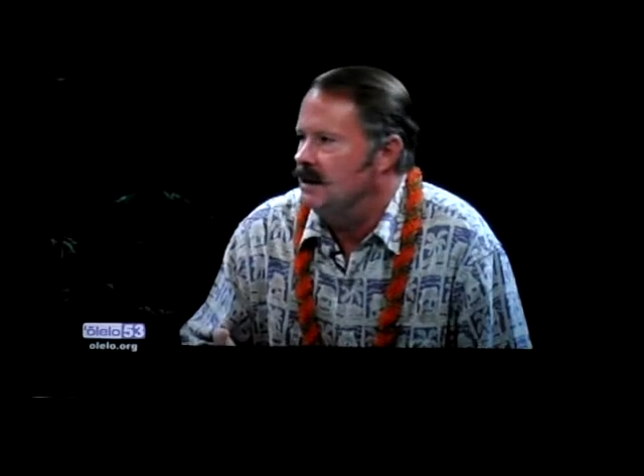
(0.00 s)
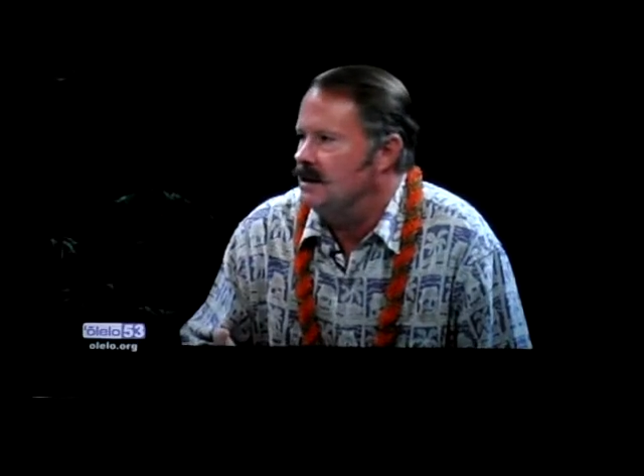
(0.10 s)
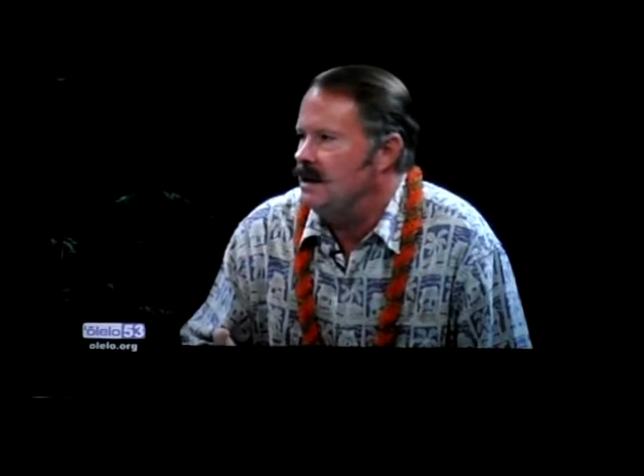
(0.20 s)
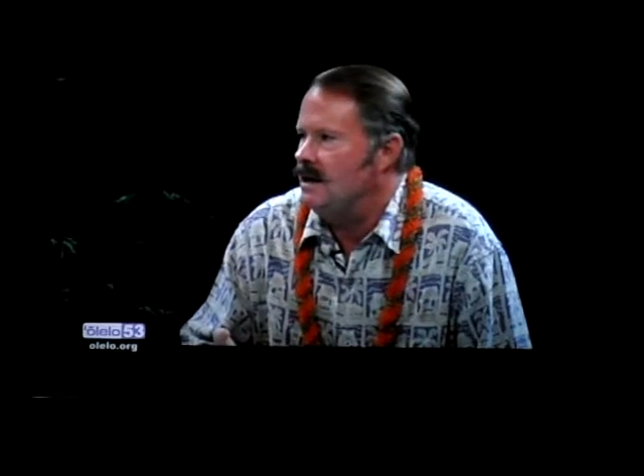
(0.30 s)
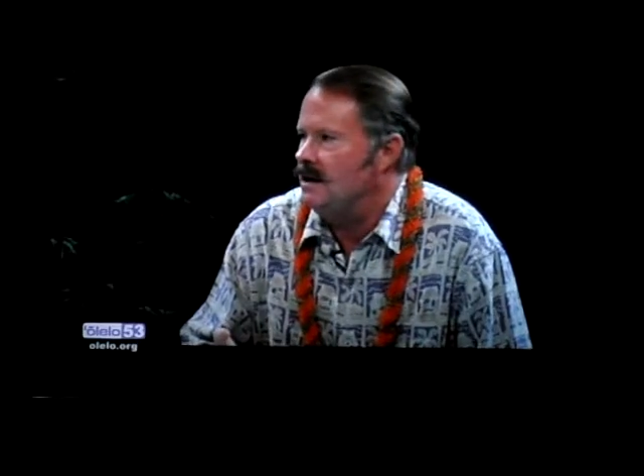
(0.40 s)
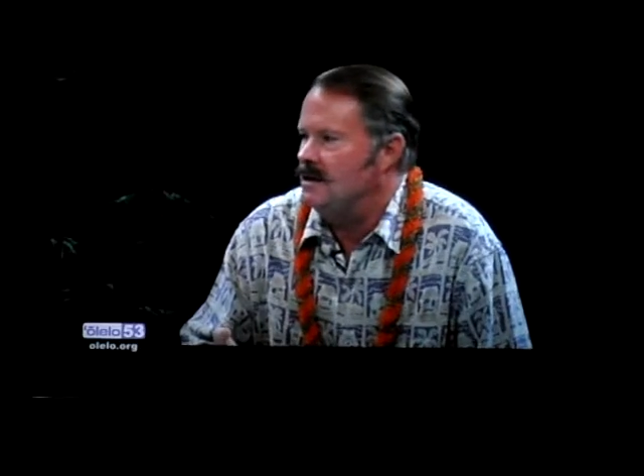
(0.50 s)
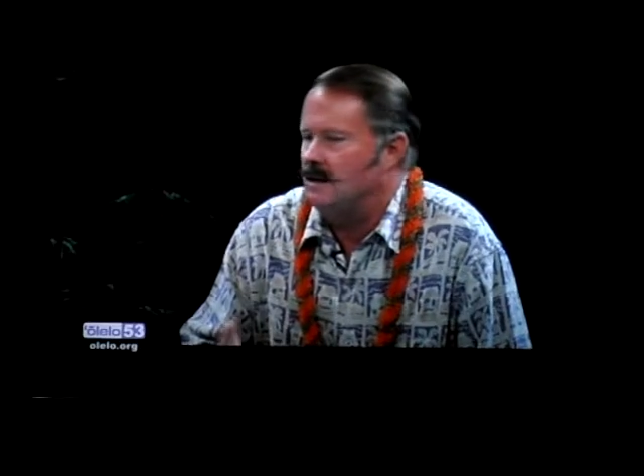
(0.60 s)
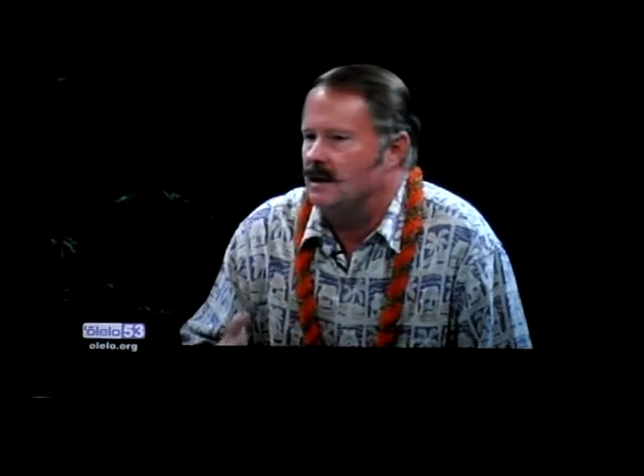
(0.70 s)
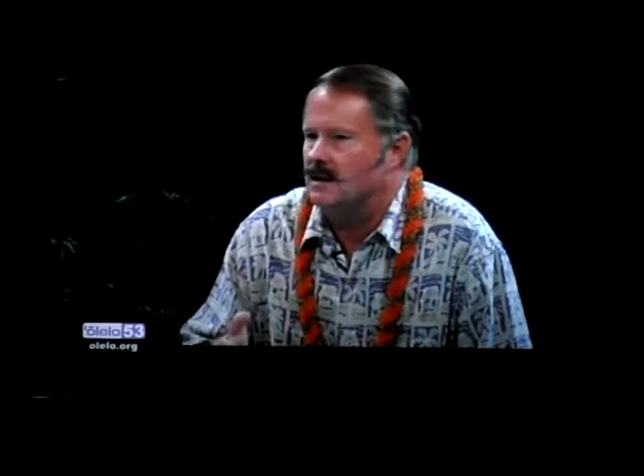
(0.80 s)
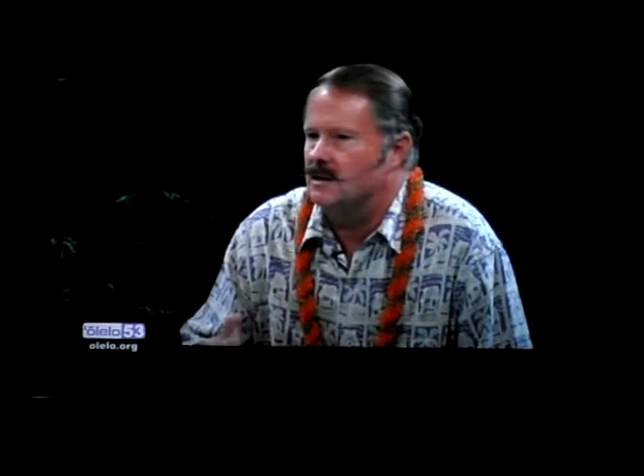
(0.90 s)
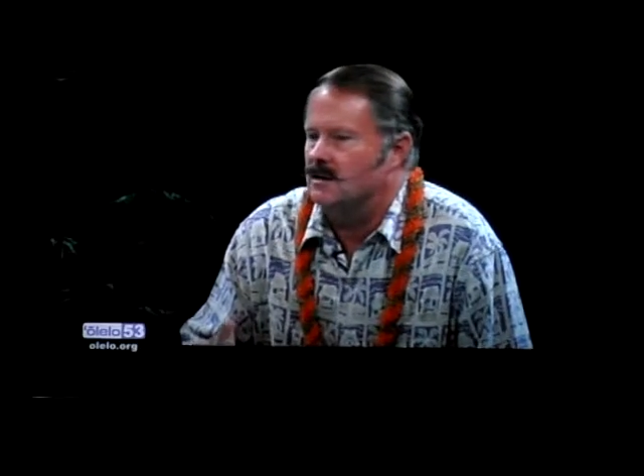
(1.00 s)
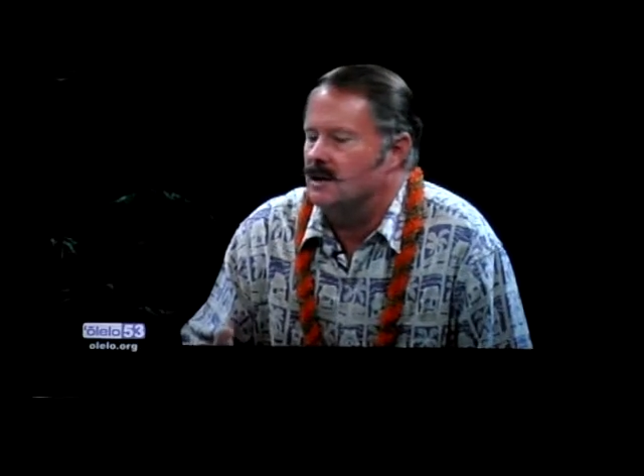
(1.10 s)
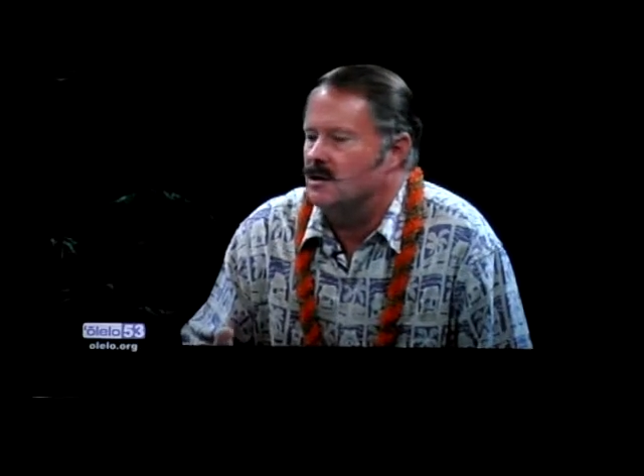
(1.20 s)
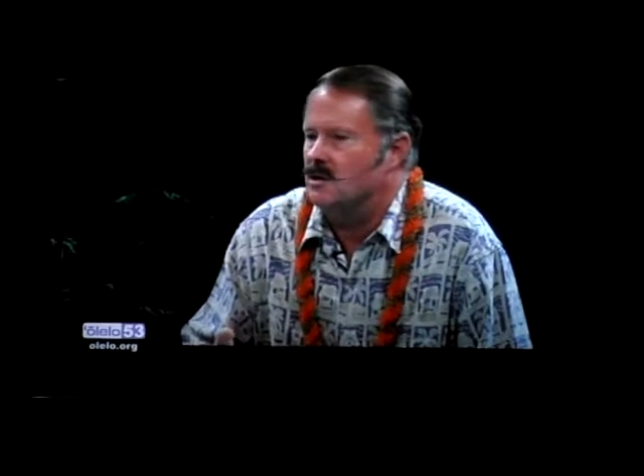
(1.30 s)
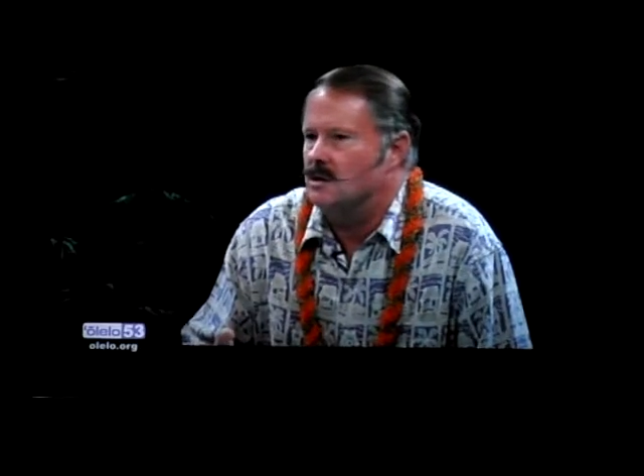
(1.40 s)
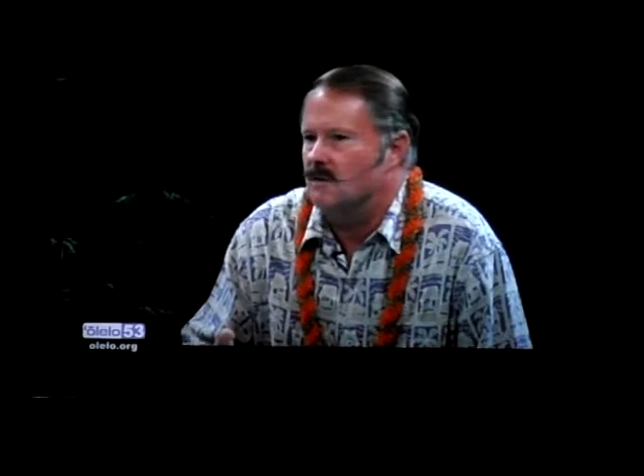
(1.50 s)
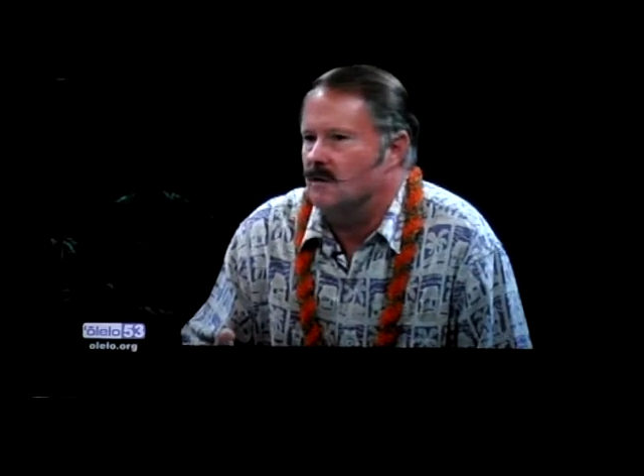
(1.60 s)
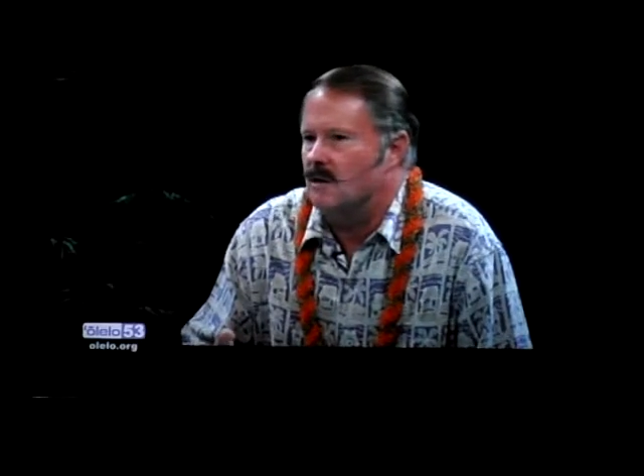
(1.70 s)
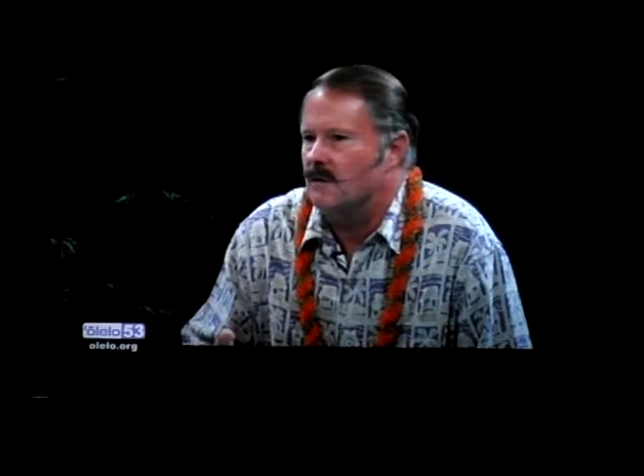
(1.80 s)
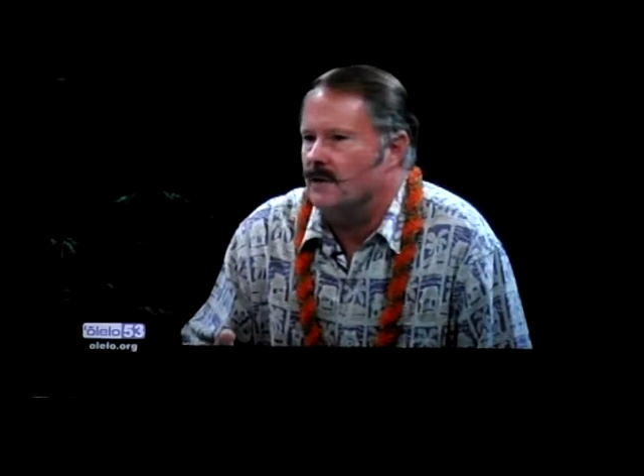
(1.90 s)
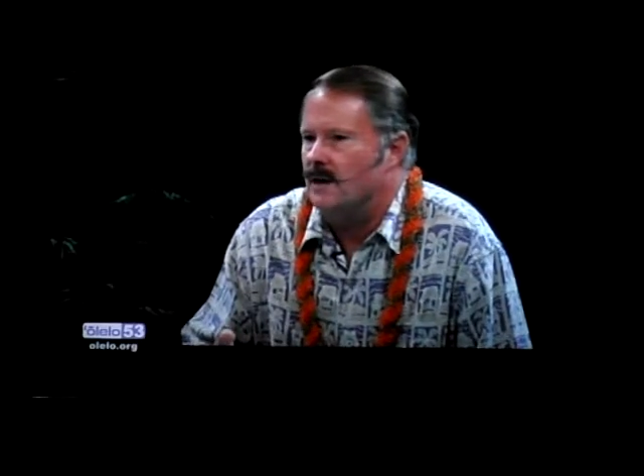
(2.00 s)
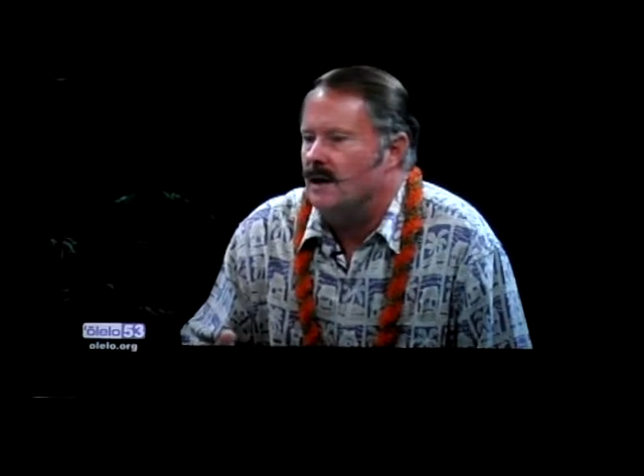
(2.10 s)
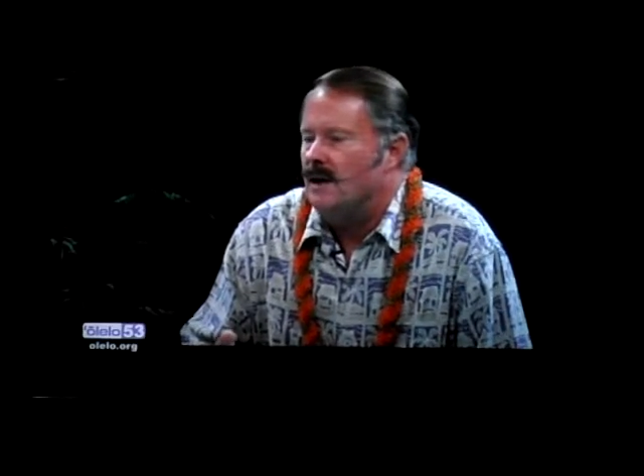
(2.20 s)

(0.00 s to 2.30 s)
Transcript: states and installations involved.